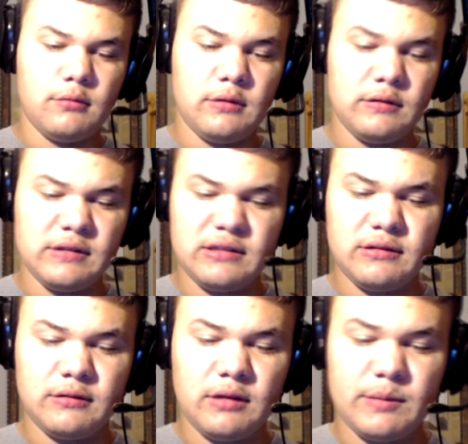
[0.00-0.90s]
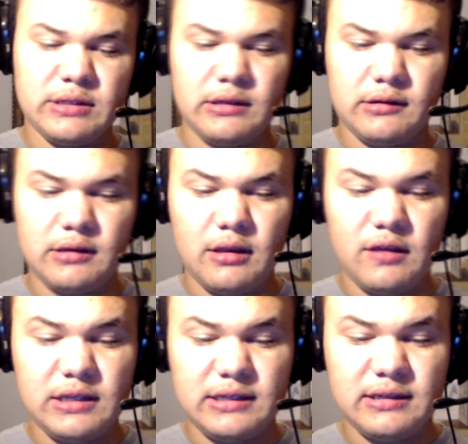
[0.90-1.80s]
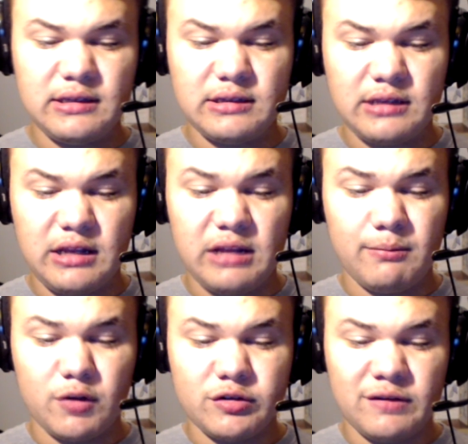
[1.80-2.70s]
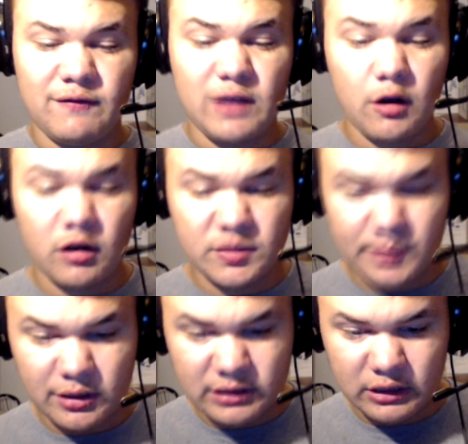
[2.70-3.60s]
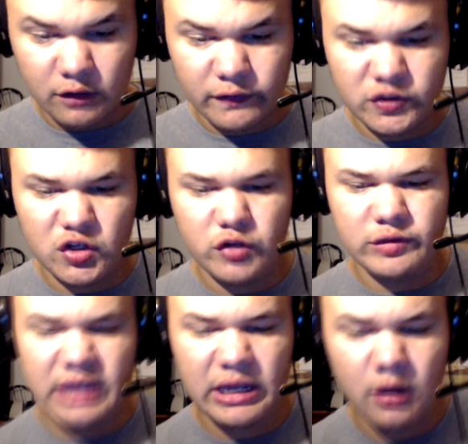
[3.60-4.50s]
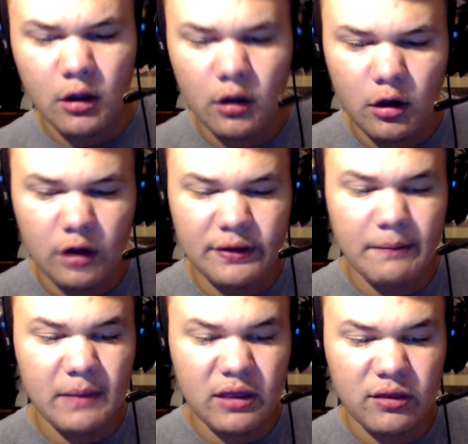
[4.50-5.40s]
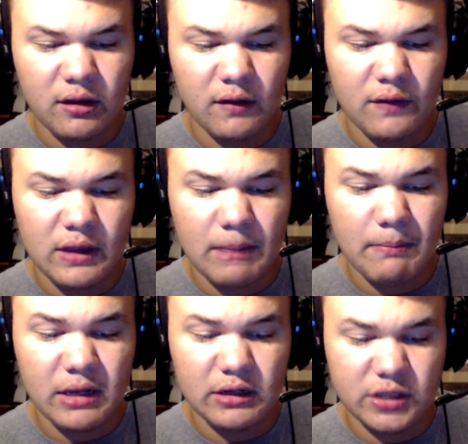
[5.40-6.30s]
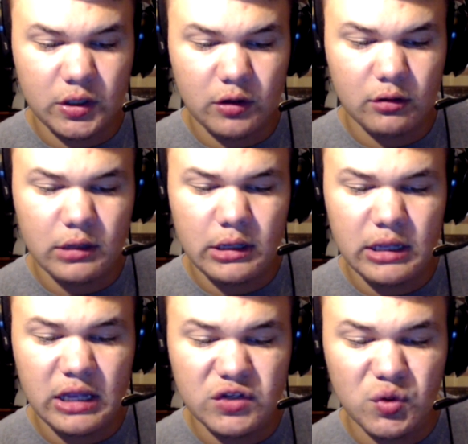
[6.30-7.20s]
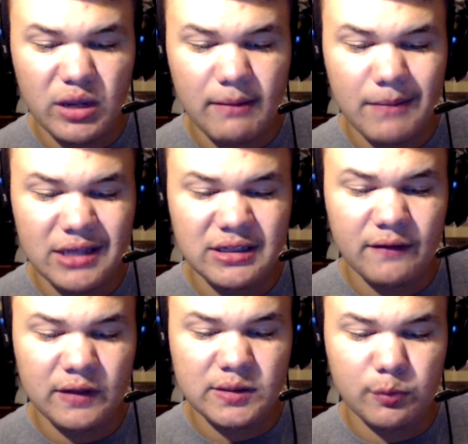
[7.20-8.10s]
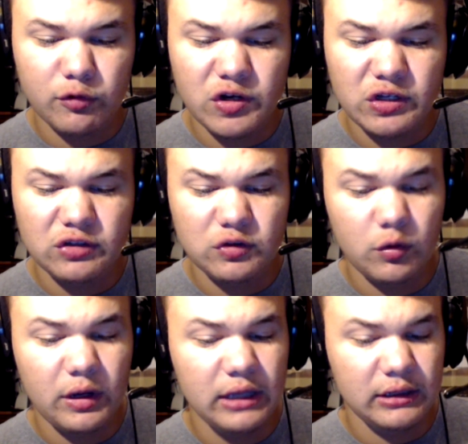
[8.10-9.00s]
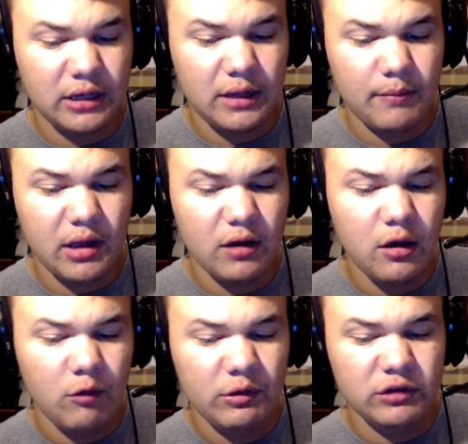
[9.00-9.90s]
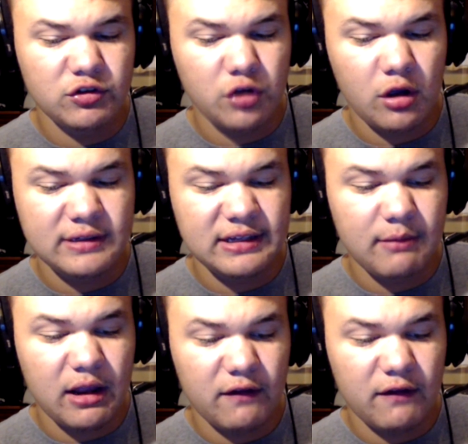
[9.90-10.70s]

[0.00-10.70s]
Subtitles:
this. Let me see this. Thesis is an immersive VR experience that offers a new take on the myth of the Minotaur. Enjoy a mix of exploration, story, and combat with a strong cinematic